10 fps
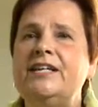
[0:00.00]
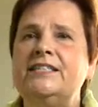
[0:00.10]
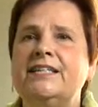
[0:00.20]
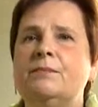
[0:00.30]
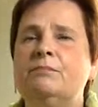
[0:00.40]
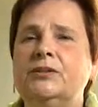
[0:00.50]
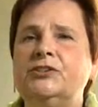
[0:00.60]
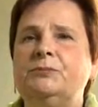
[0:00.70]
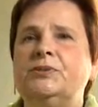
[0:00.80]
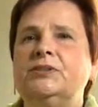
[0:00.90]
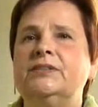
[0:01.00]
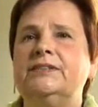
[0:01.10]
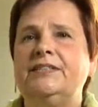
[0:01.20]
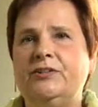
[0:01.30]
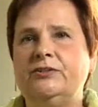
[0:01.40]
facing multiple
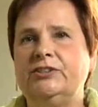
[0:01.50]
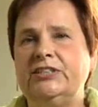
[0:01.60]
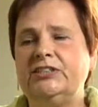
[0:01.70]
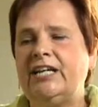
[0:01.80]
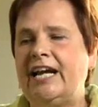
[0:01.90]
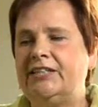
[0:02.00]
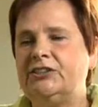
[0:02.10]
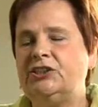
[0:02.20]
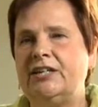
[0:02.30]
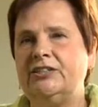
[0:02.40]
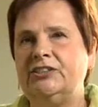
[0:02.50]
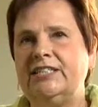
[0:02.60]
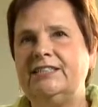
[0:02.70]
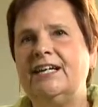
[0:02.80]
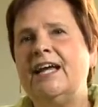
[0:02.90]
difficulties and
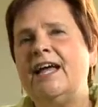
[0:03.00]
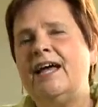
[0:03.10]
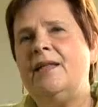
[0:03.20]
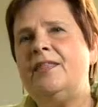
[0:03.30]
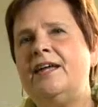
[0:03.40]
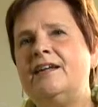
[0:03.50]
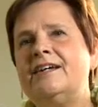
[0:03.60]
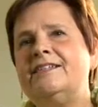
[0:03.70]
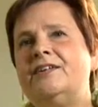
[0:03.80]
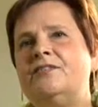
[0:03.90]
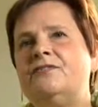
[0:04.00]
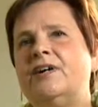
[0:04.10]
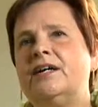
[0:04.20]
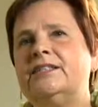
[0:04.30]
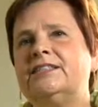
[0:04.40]
challenges, and then
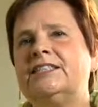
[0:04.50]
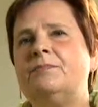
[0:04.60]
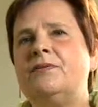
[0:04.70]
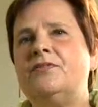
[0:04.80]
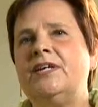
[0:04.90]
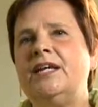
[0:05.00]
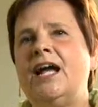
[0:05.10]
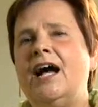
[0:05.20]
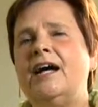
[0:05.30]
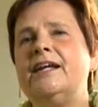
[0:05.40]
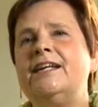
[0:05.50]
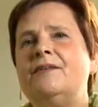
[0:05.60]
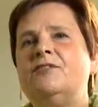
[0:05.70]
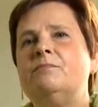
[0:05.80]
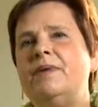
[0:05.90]
identify some of the
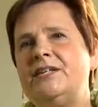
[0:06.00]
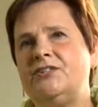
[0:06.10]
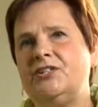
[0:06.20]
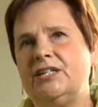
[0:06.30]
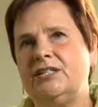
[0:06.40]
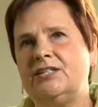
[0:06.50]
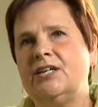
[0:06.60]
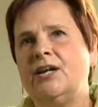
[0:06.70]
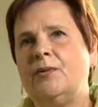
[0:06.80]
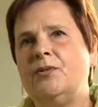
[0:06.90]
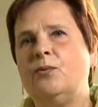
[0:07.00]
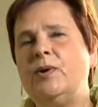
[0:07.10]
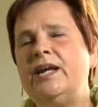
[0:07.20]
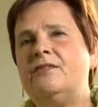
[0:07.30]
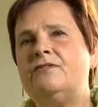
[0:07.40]
high-level messages that
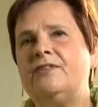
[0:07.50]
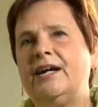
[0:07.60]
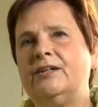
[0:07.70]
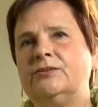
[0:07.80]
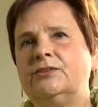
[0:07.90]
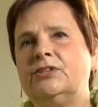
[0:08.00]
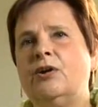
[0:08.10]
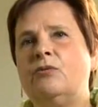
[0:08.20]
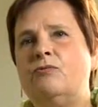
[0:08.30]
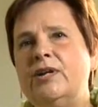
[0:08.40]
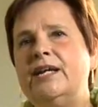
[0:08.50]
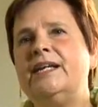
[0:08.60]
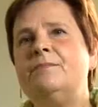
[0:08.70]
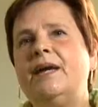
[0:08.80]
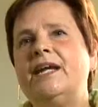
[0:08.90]
we have found
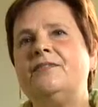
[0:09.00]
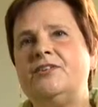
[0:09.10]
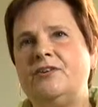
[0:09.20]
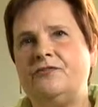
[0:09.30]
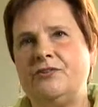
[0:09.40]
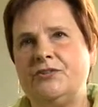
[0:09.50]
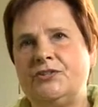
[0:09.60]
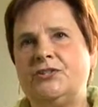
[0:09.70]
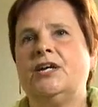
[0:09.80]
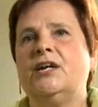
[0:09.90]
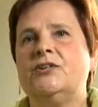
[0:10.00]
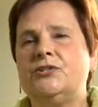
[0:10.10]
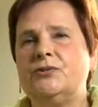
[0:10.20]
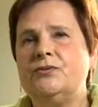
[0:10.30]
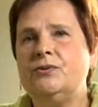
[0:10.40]
really make the difference
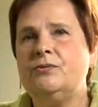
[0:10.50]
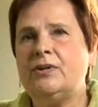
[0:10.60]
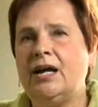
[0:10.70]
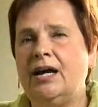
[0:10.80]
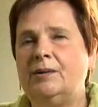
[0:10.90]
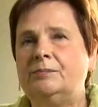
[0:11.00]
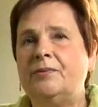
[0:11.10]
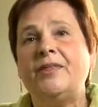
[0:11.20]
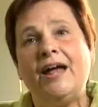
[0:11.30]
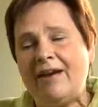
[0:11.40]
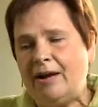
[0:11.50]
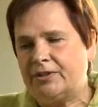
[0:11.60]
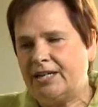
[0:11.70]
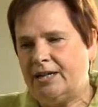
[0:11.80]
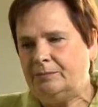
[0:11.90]
to their
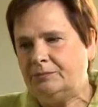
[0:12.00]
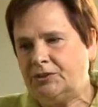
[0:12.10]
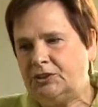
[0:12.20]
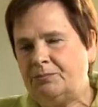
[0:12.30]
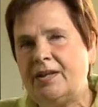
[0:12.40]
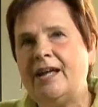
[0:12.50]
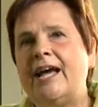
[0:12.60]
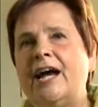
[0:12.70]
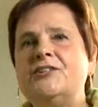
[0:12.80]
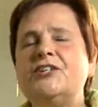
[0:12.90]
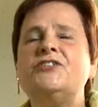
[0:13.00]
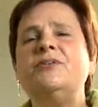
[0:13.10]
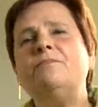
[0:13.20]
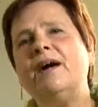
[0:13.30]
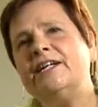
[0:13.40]
outcomes. And just
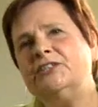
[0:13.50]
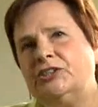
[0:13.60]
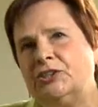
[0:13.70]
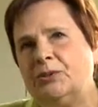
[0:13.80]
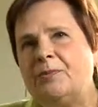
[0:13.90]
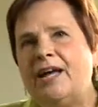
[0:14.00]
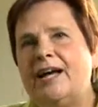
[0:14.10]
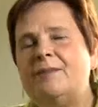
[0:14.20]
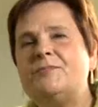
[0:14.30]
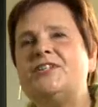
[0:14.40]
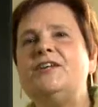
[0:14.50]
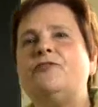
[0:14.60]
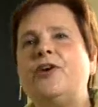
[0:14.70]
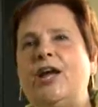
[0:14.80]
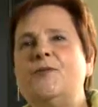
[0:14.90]
to remind you,
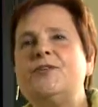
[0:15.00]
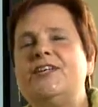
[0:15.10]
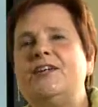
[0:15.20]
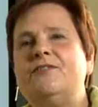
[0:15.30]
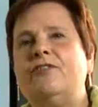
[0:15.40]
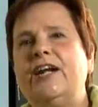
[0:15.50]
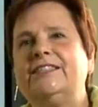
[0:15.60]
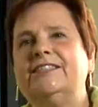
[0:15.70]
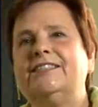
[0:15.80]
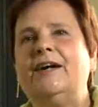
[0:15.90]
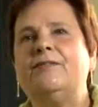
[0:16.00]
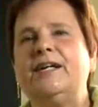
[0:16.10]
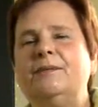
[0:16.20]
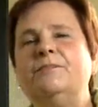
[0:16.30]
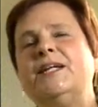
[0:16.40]
C3O, the Centre for Excellence in
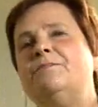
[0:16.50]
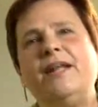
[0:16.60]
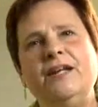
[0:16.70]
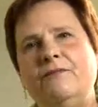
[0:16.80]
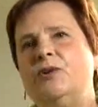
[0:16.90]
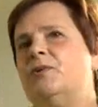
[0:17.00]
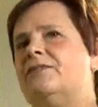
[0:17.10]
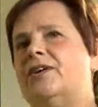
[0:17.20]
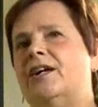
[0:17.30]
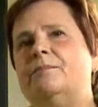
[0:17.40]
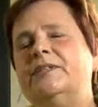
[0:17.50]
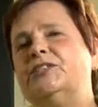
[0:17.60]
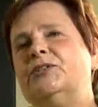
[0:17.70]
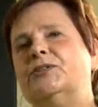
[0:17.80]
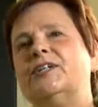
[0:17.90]
Outcomes, and many of you will have heard me
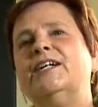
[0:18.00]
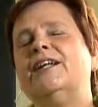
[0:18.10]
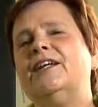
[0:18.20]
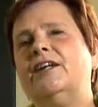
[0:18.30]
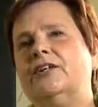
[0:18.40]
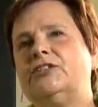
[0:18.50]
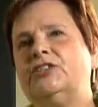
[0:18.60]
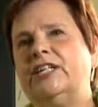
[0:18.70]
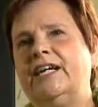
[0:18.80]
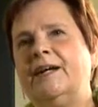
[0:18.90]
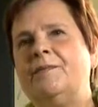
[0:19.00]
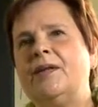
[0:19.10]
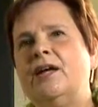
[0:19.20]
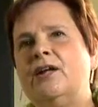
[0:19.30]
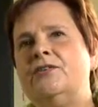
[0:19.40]
talk last year,
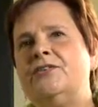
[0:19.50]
